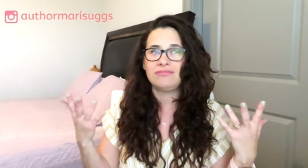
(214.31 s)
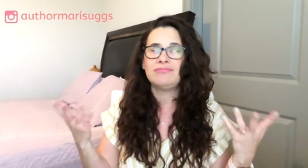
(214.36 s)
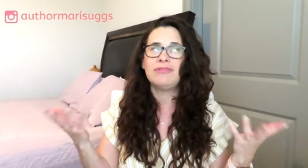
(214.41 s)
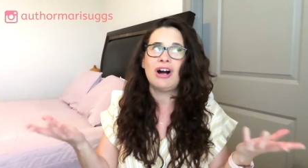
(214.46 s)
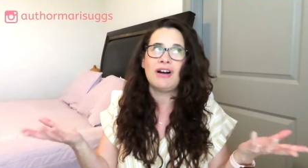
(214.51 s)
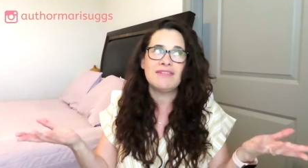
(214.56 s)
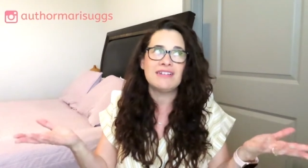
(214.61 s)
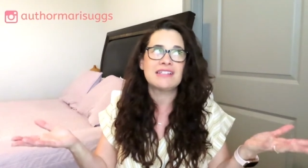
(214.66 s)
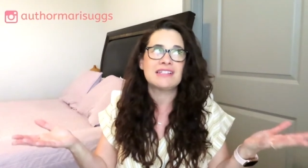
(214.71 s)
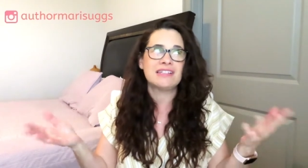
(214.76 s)

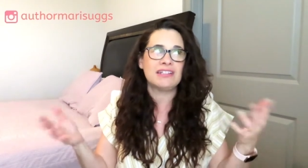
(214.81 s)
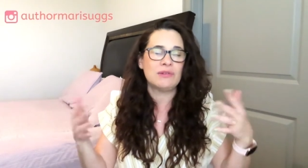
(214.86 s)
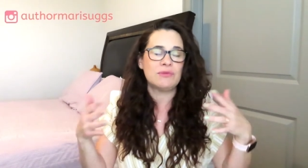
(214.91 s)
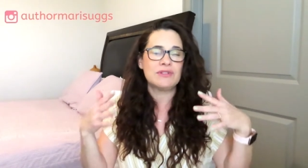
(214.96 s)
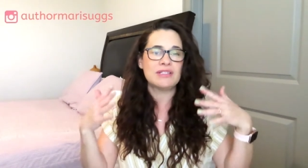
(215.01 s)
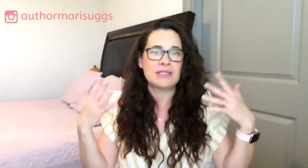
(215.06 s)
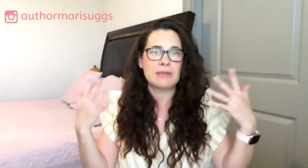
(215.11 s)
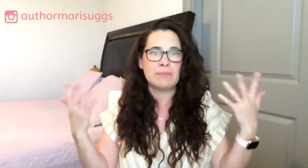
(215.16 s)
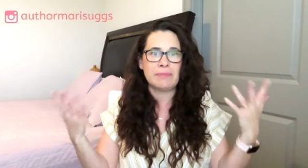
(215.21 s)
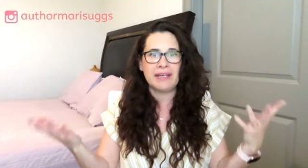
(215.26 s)
obviously it
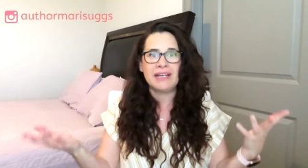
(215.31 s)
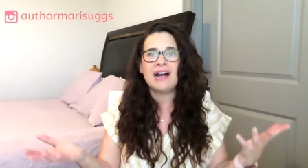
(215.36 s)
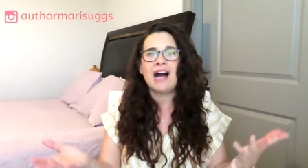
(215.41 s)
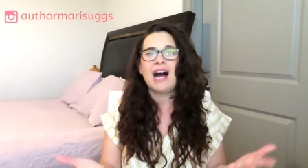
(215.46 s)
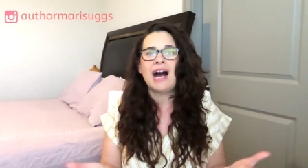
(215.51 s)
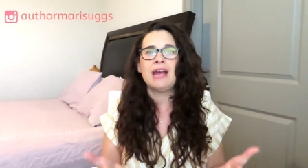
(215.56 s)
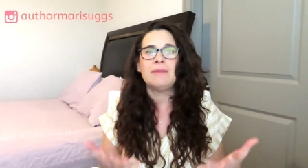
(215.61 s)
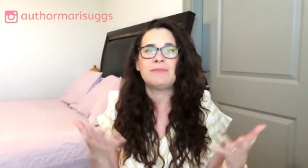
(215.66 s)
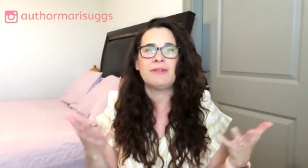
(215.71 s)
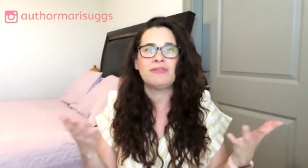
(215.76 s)
was the big
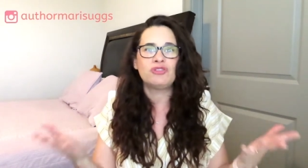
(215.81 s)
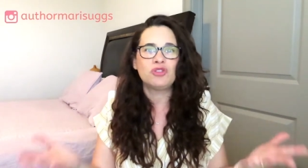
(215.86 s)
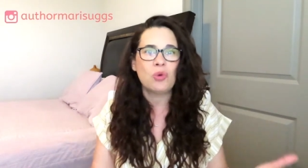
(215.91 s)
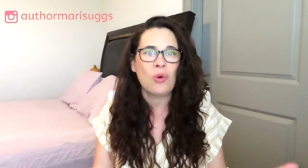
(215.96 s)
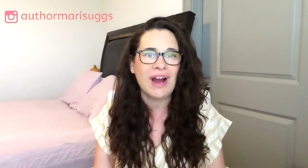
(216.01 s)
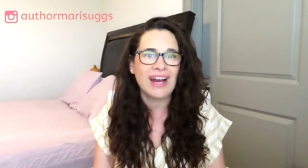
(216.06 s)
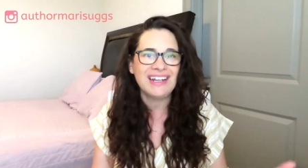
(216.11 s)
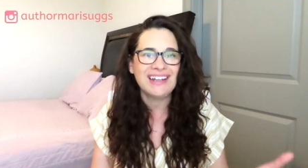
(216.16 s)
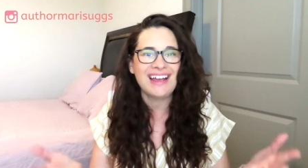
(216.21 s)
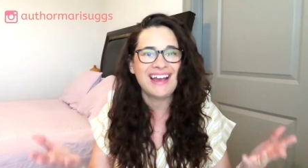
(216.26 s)
hype of
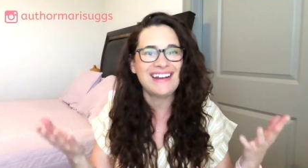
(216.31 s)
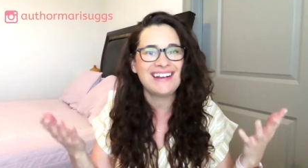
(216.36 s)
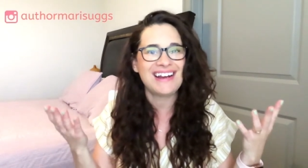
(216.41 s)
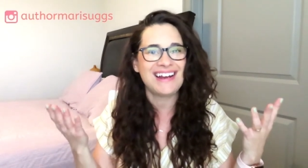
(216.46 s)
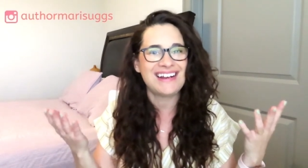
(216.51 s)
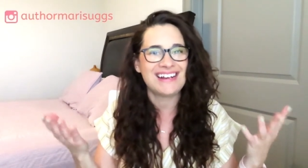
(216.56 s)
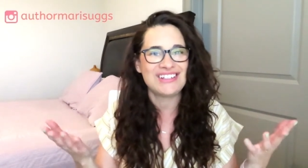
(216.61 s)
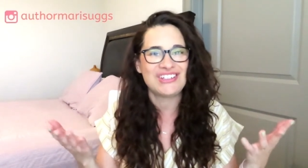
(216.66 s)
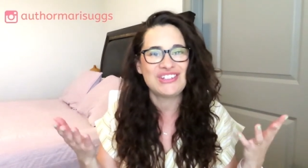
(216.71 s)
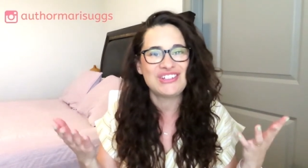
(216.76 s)
Twilight,
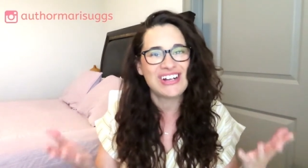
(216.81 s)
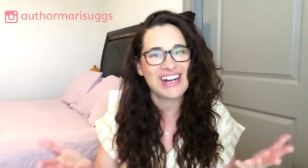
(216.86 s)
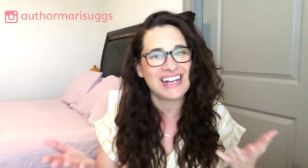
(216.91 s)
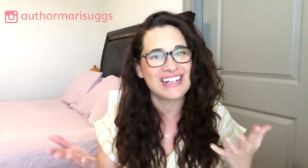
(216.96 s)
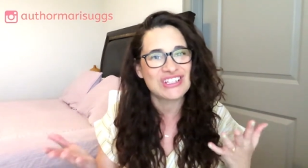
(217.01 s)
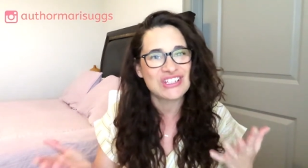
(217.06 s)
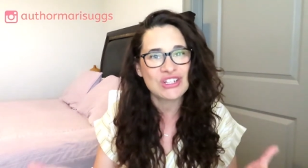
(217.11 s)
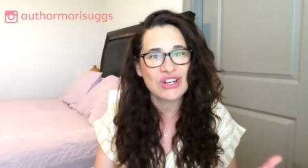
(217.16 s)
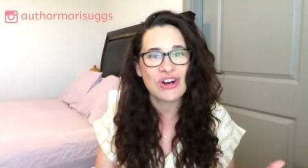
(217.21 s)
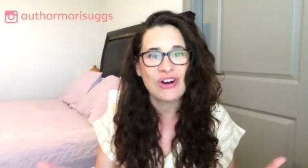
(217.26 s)
and as you
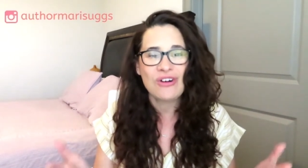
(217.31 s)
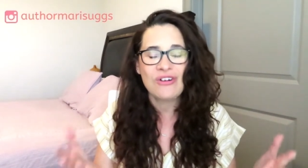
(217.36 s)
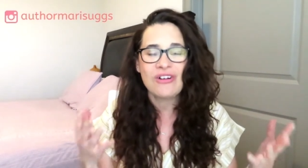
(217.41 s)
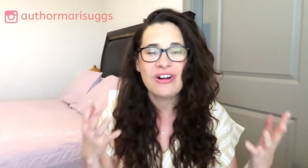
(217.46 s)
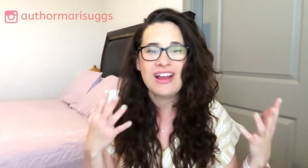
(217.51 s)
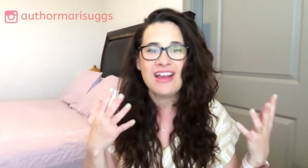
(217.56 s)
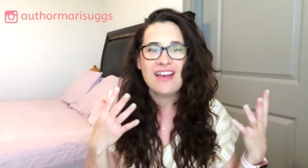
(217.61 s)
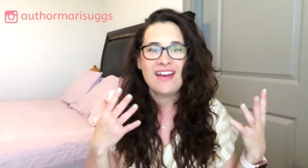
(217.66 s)
guys know,